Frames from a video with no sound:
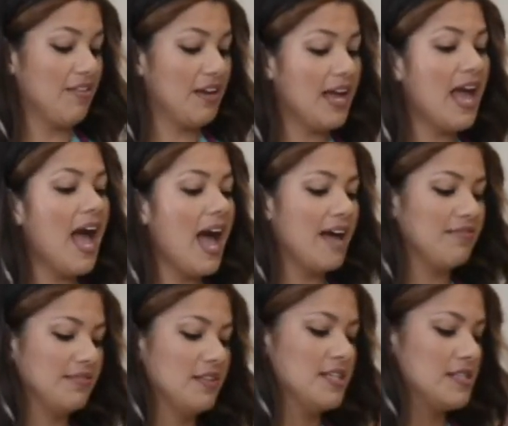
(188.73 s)
I
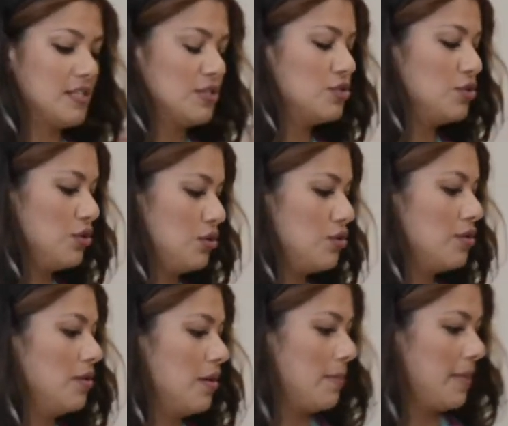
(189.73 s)
have listened to
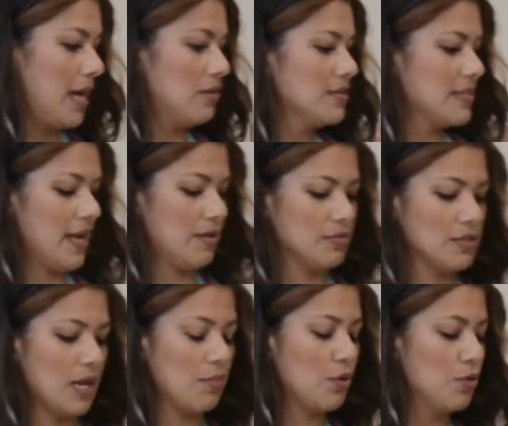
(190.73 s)
your vowel sounds,
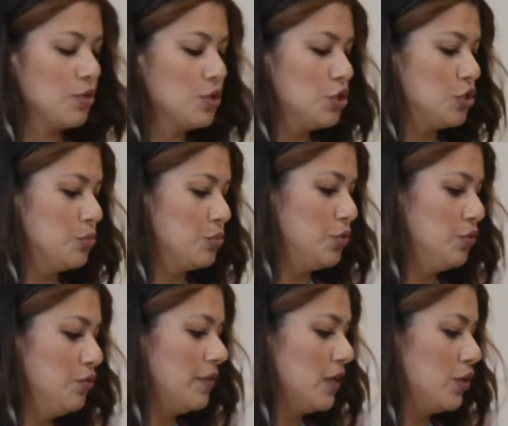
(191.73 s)
I'm going to move
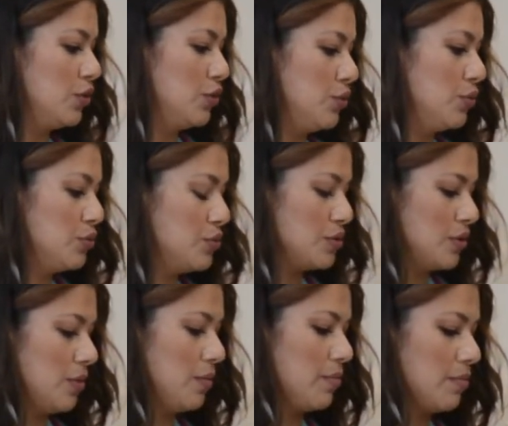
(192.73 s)
and do
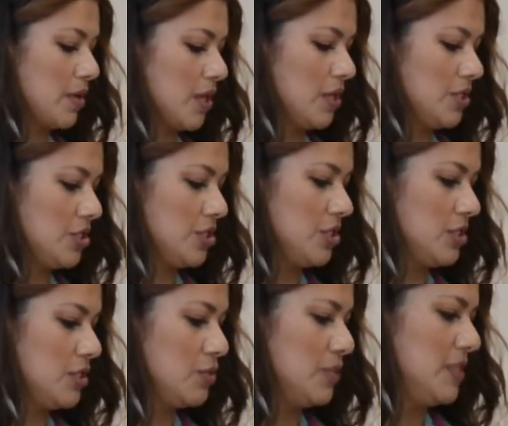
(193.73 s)
some
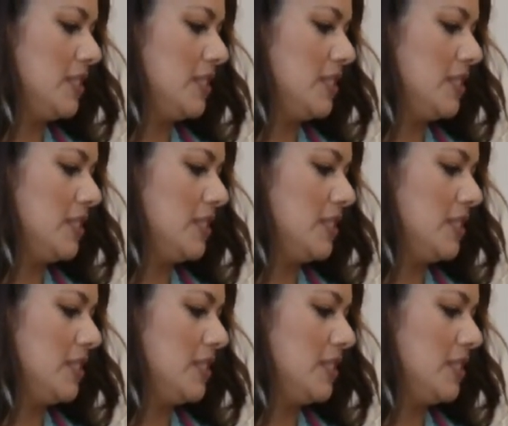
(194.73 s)
percussions. We did